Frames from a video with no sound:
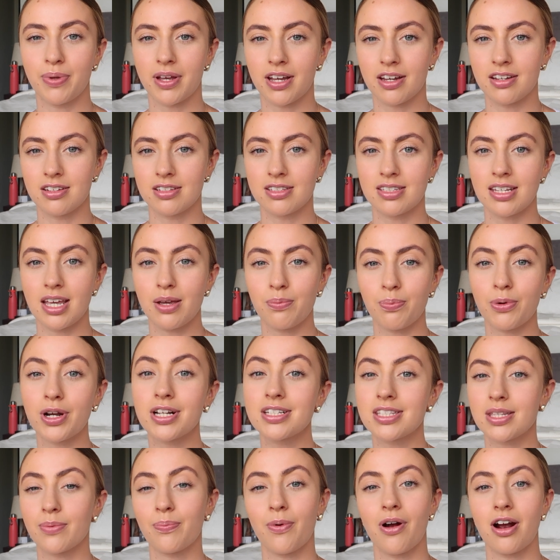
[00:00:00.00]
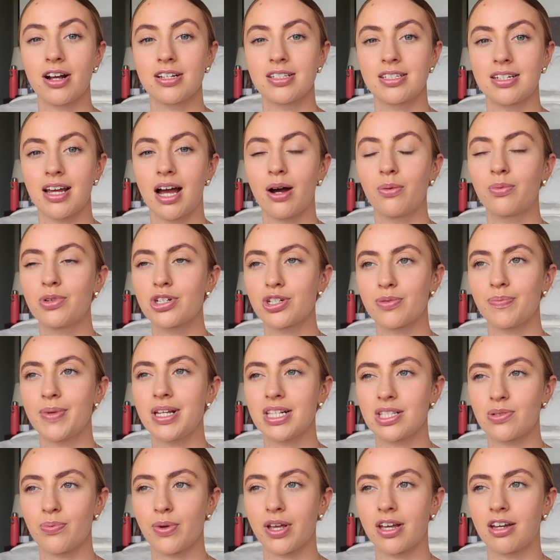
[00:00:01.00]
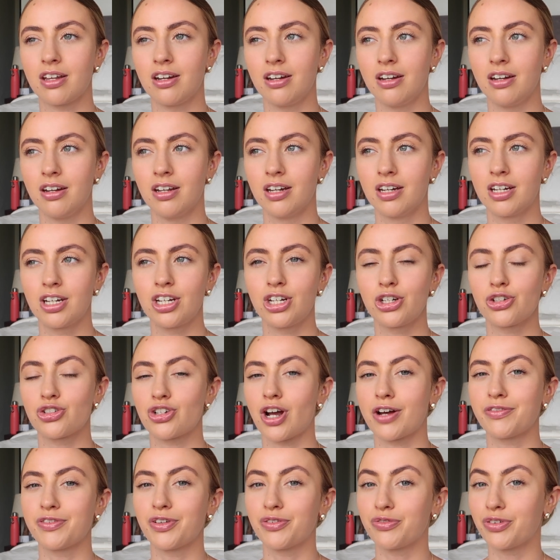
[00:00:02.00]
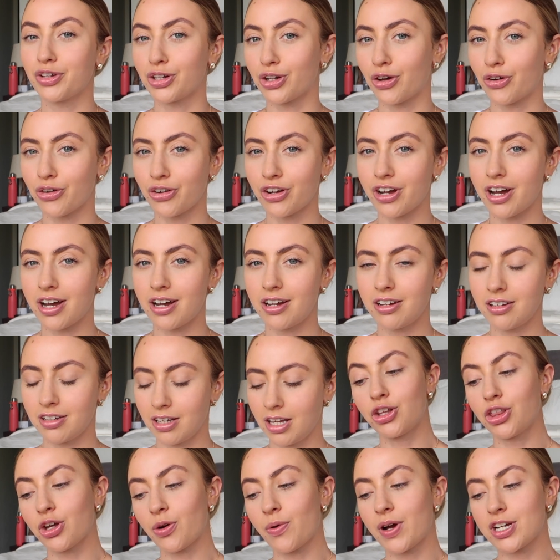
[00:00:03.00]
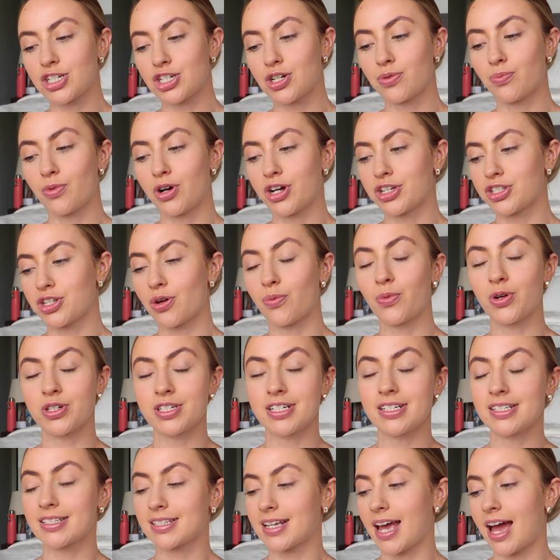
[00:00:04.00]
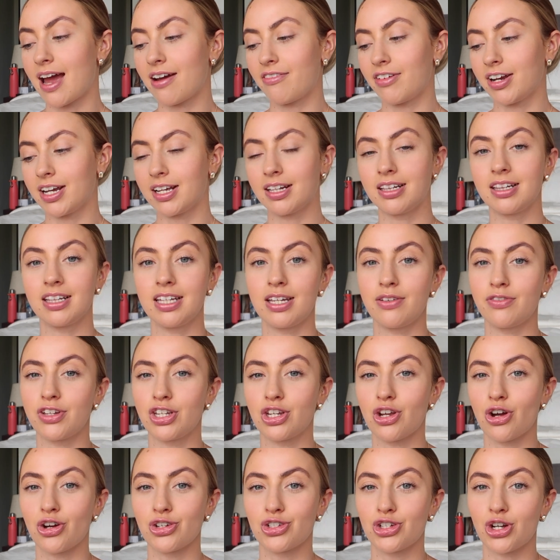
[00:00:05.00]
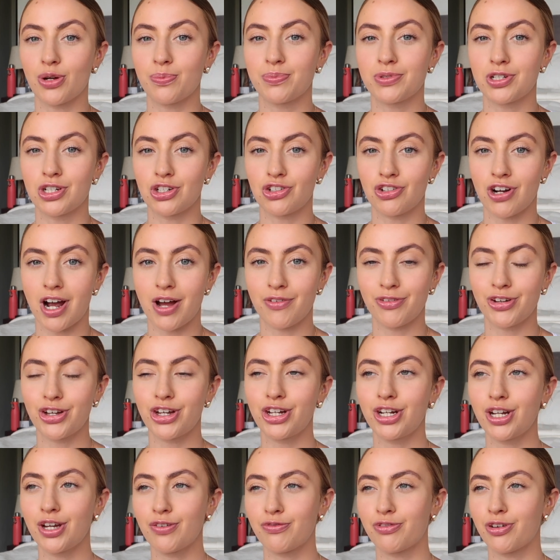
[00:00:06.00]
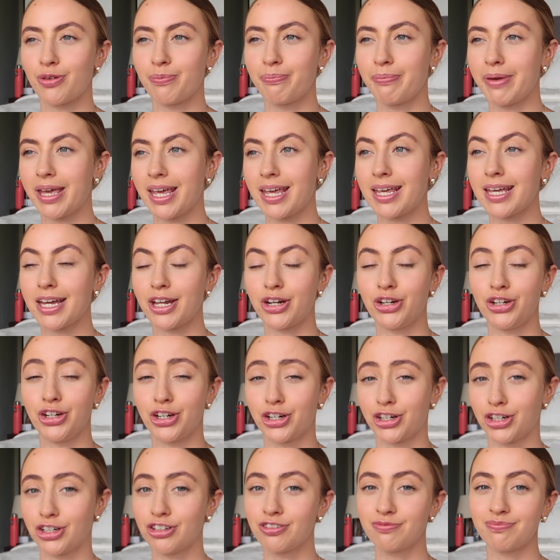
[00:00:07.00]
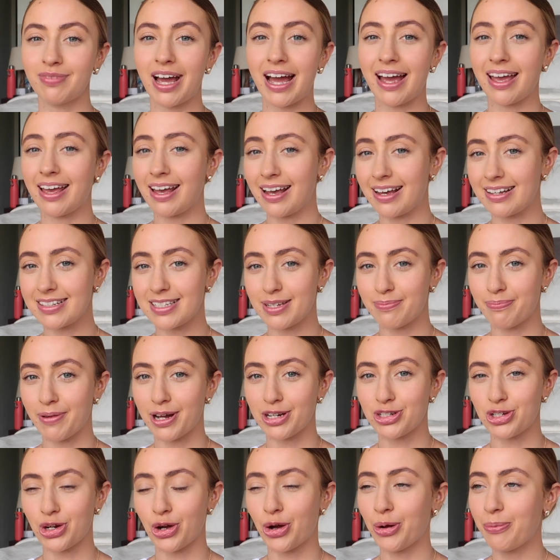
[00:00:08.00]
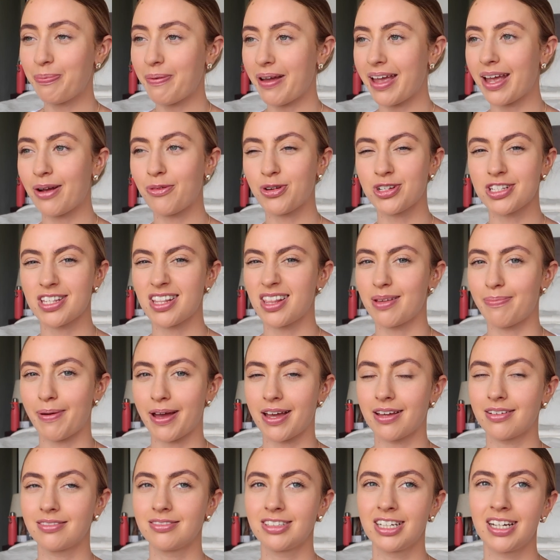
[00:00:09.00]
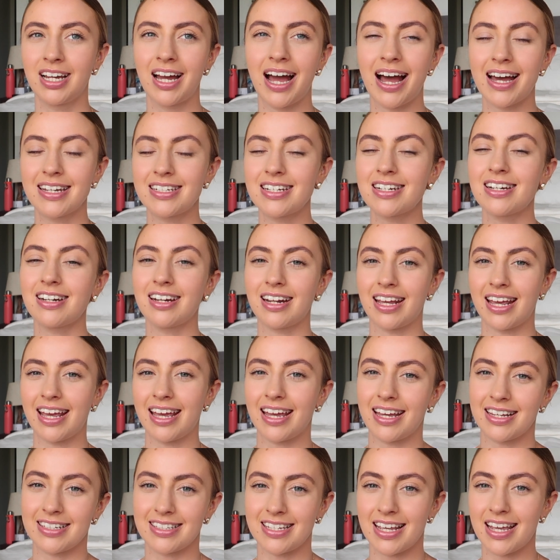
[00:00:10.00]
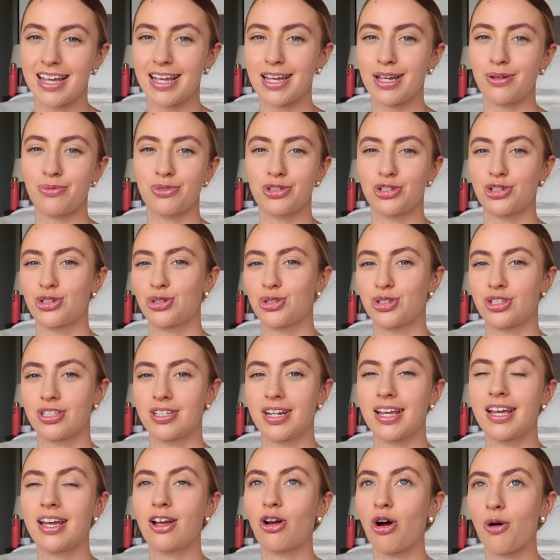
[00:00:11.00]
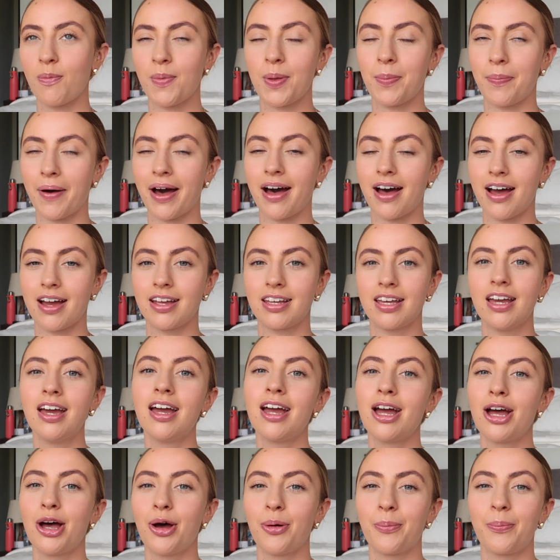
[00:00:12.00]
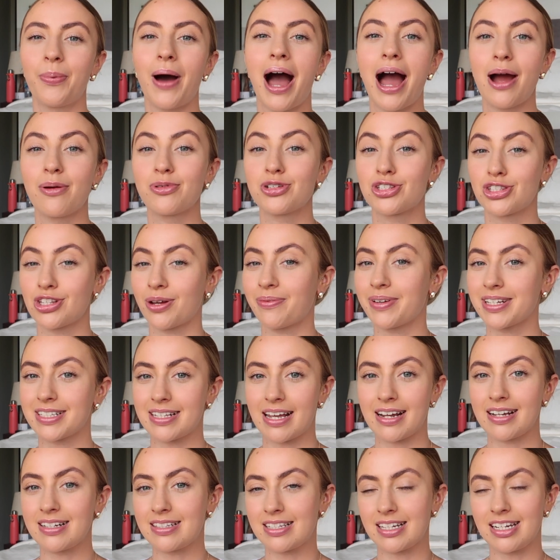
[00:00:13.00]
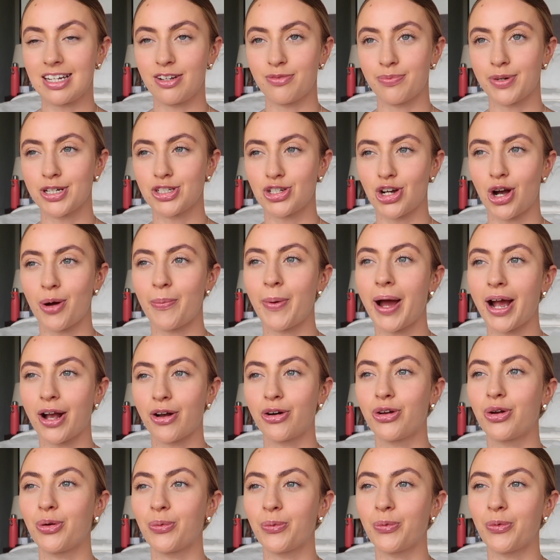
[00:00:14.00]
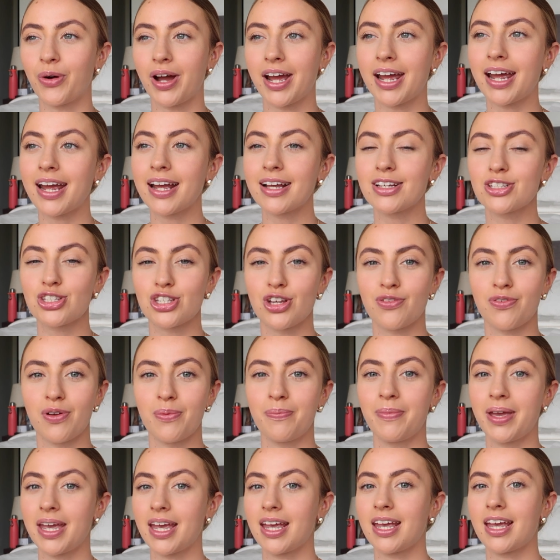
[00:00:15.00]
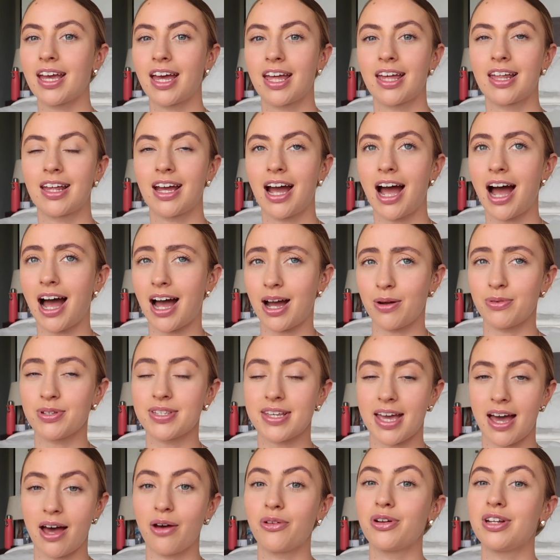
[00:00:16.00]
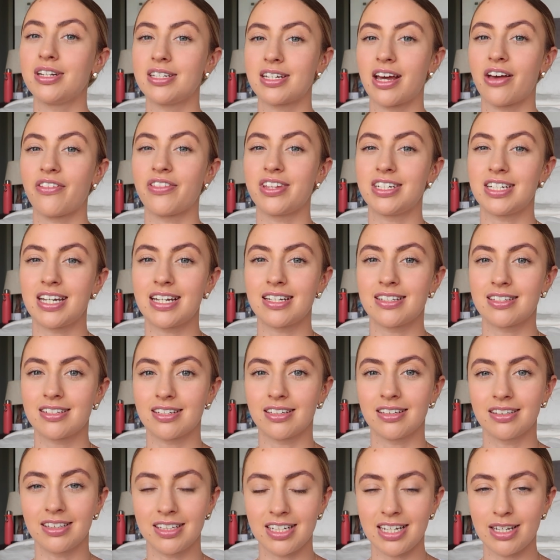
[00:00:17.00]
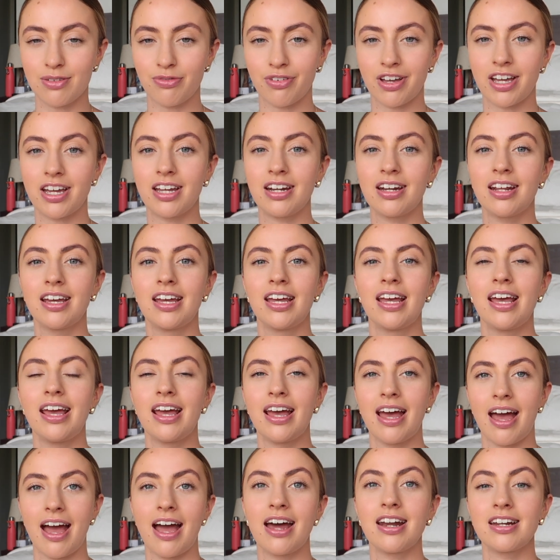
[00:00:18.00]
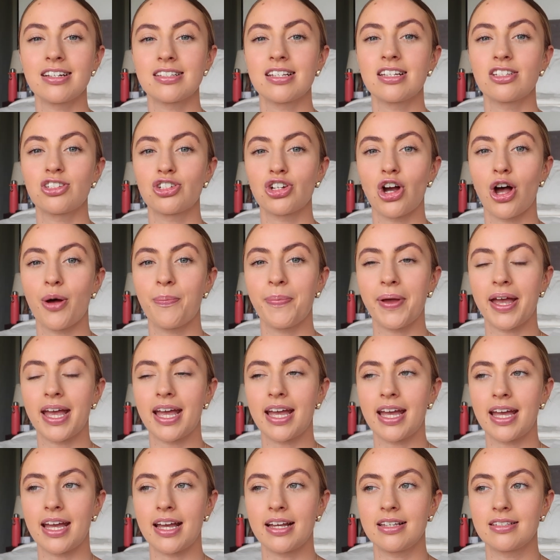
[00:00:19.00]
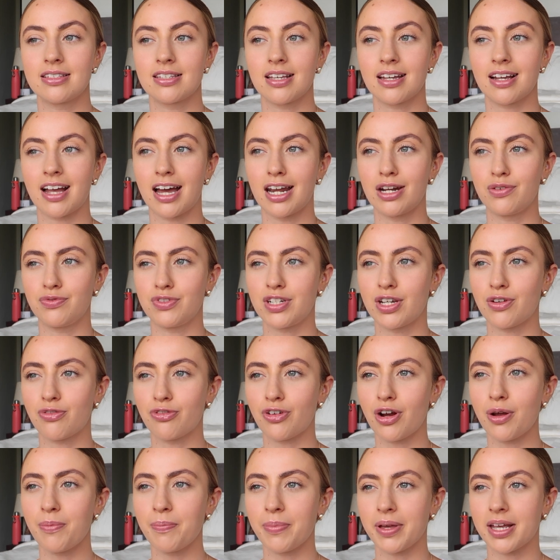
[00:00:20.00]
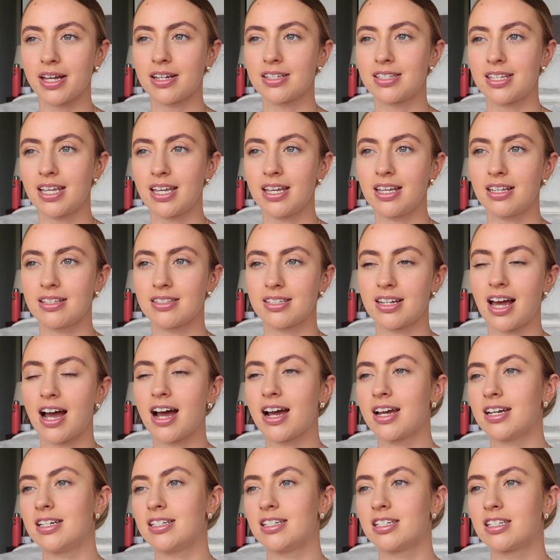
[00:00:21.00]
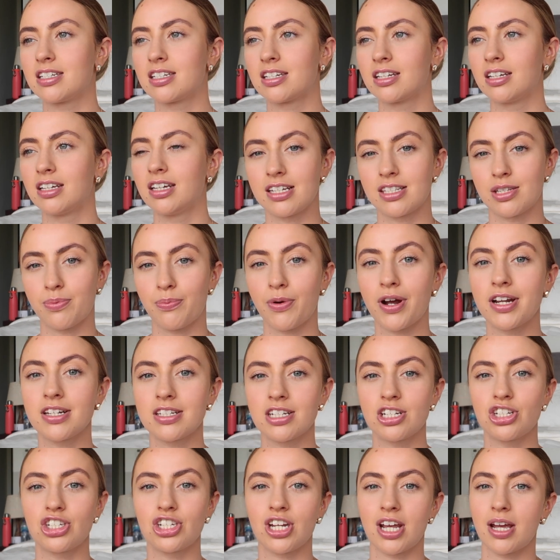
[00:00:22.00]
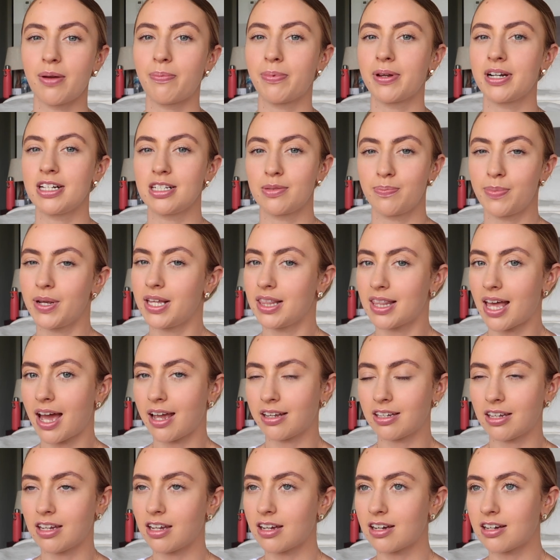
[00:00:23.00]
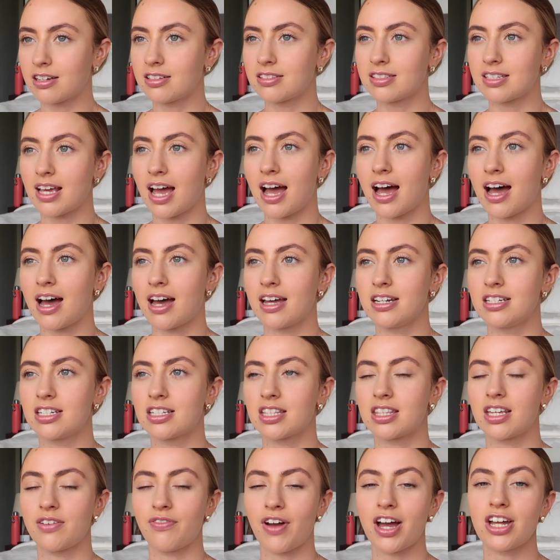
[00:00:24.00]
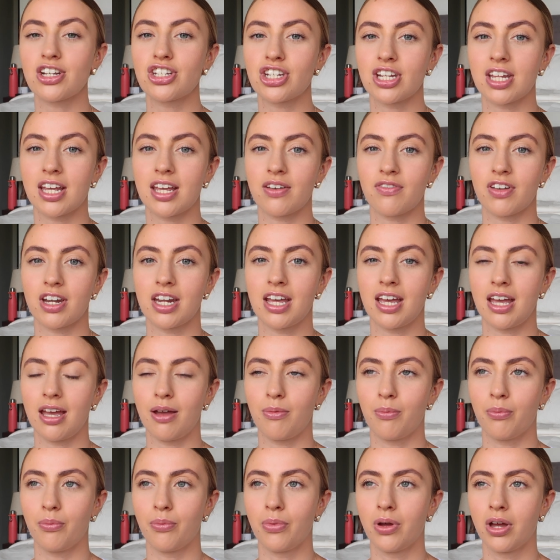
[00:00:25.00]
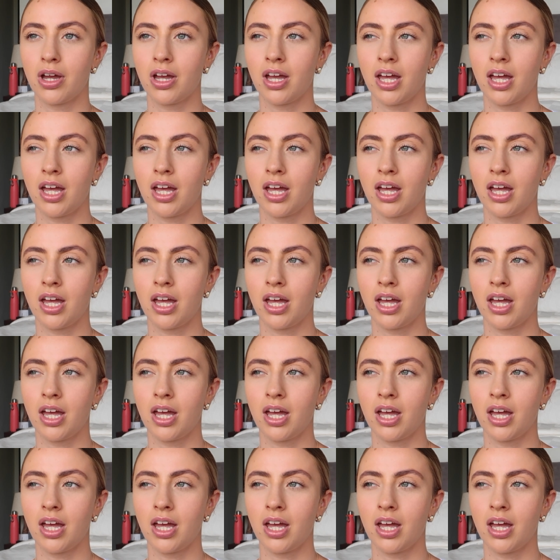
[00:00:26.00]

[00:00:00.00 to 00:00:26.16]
because it brings the price down, which means we can travel for longer. Another question was it scary leaving your jobs to travel? For me, no. I hated my job. It wasn't the best. I didn't hate it, it was just, it got me by, but I was so excited to leave my job, I couldn't wait. So for me, I was counting down the days till leaving. Ellis's job is kind of different because he started his apprenticeship and he's been there years, and they've actually given him,